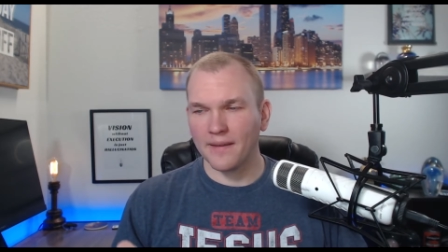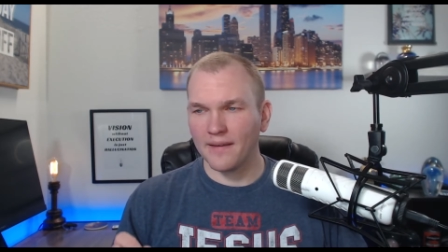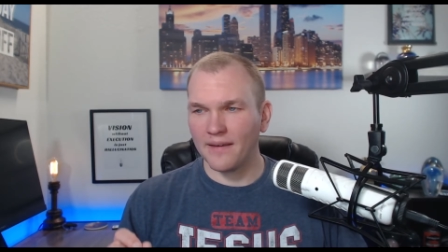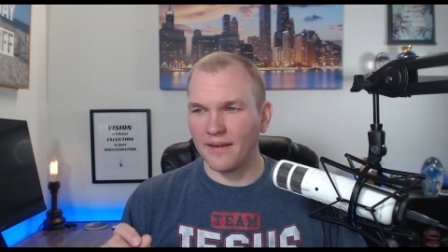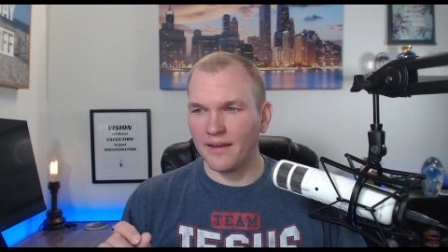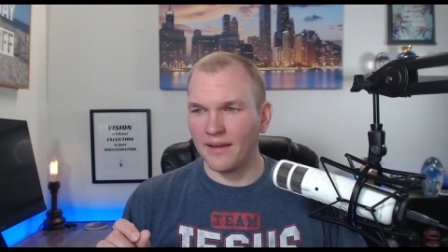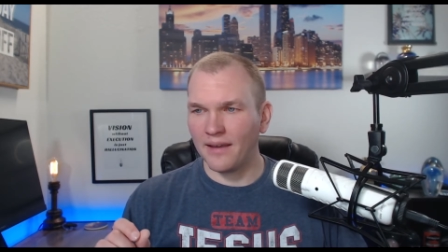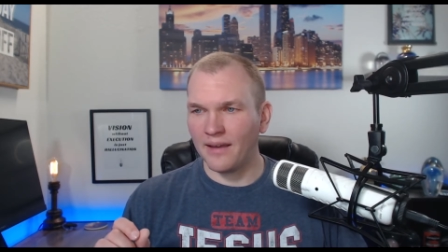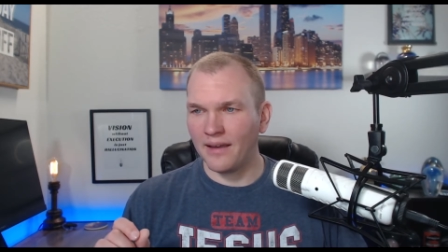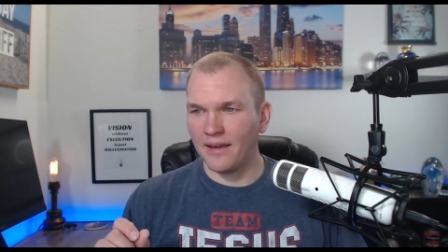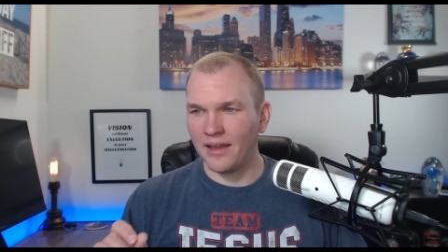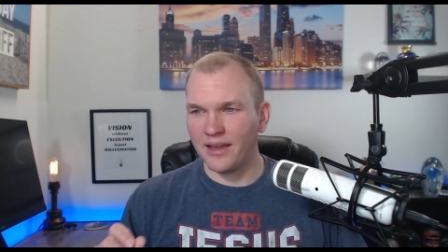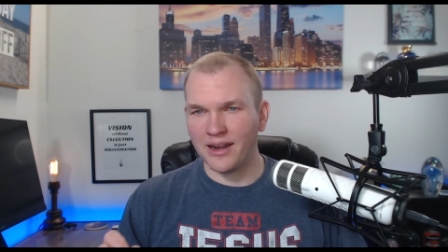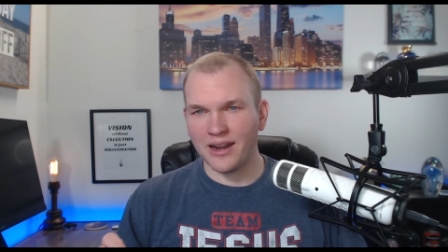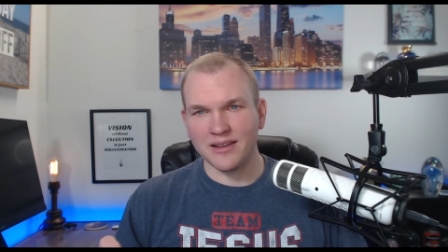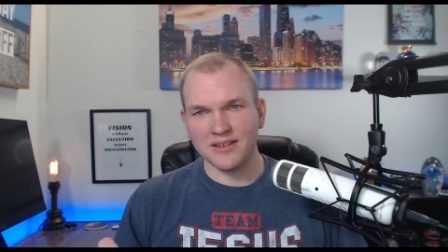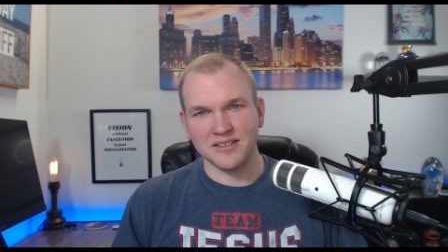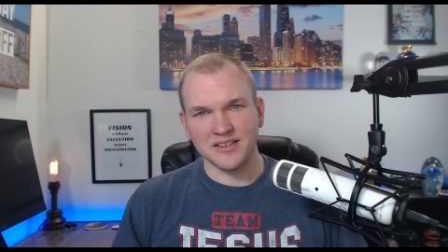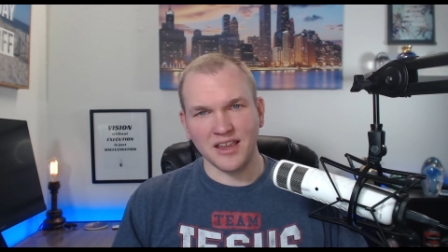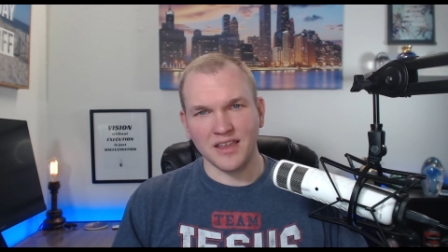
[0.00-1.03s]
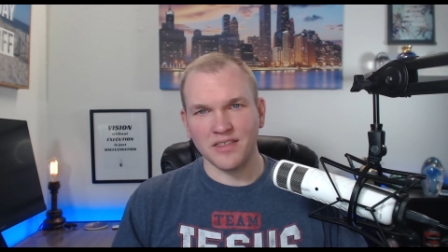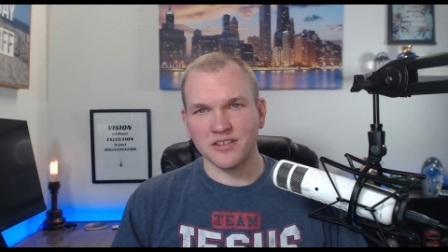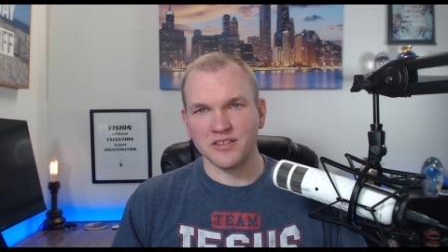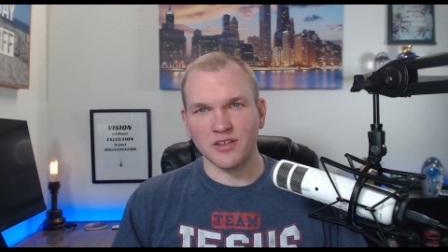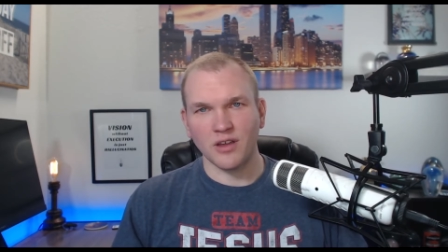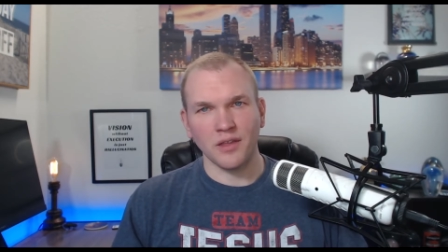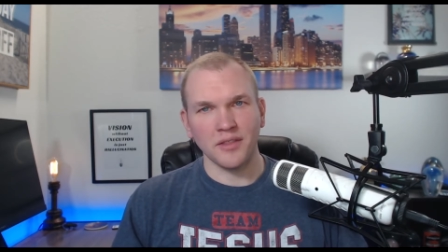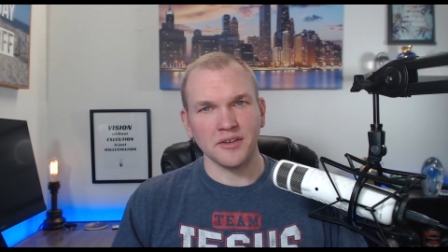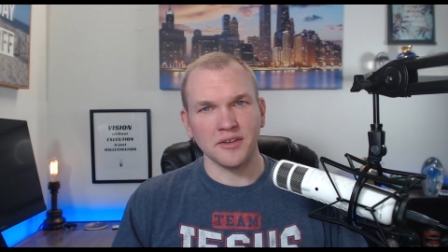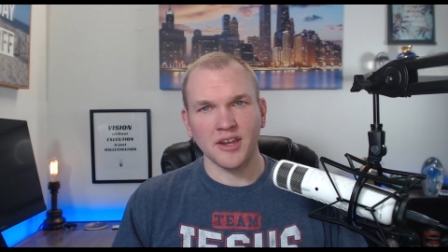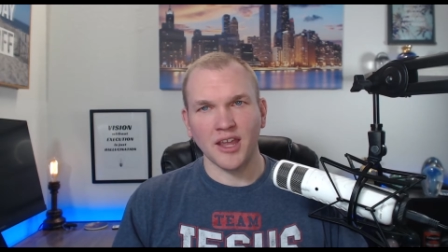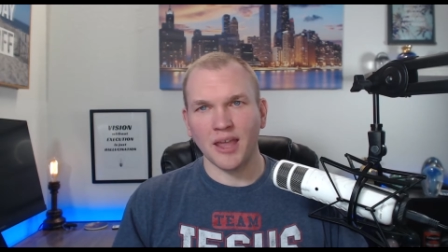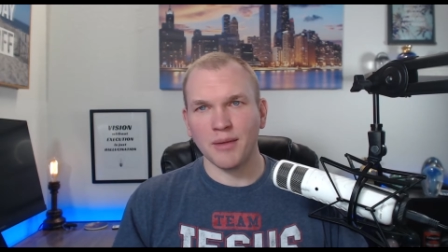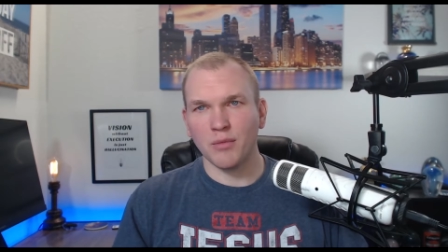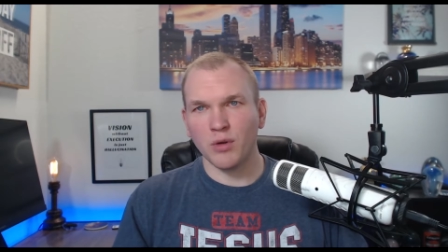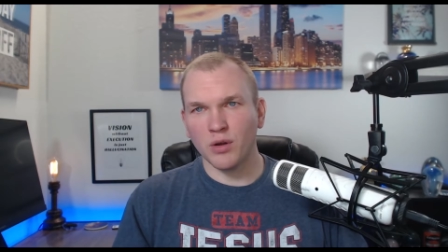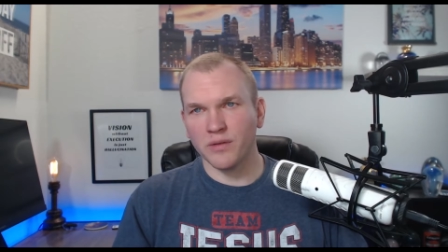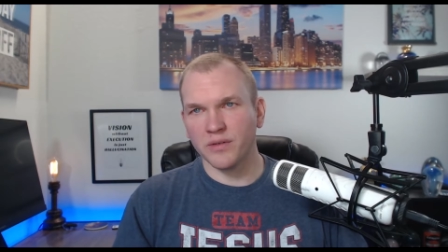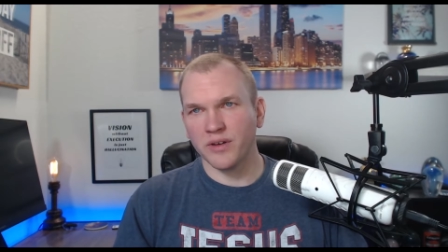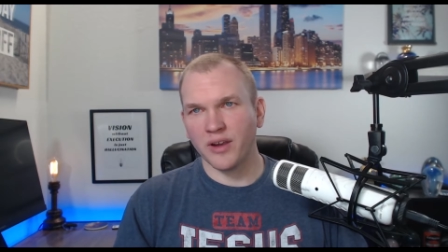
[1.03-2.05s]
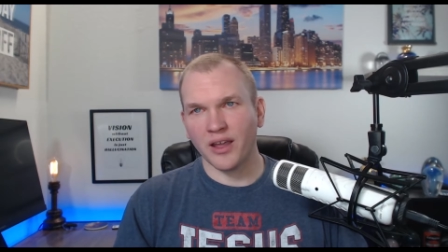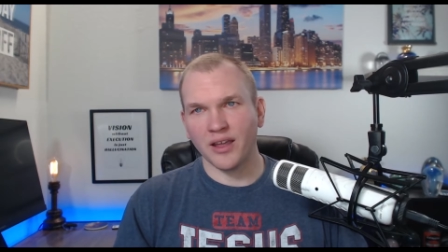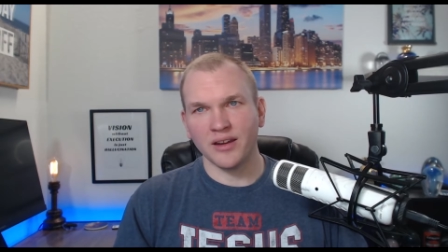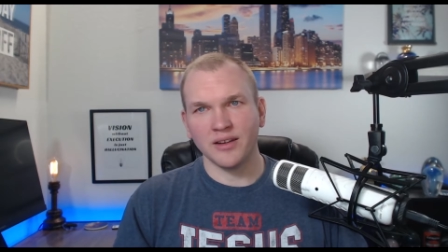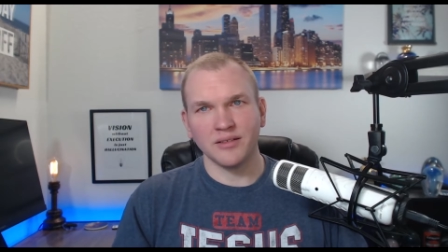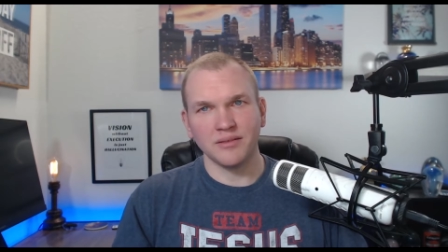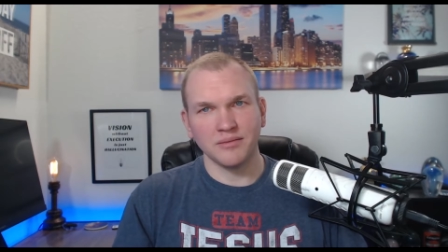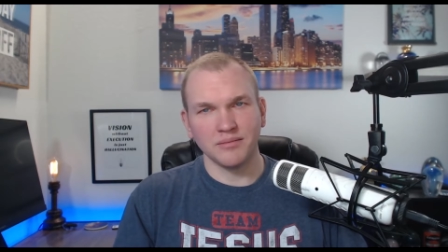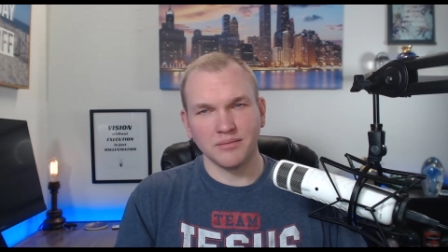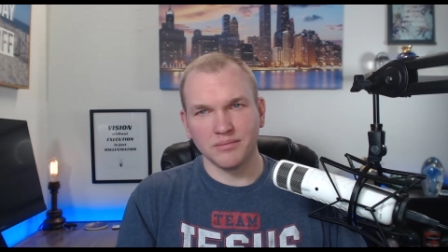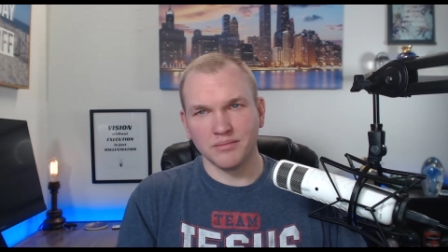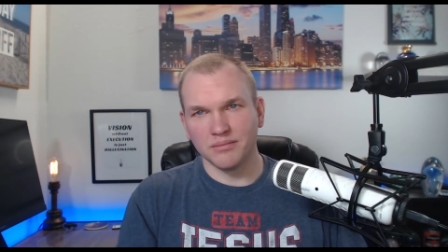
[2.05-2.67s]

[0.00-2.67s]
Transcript: and I say this all the time over on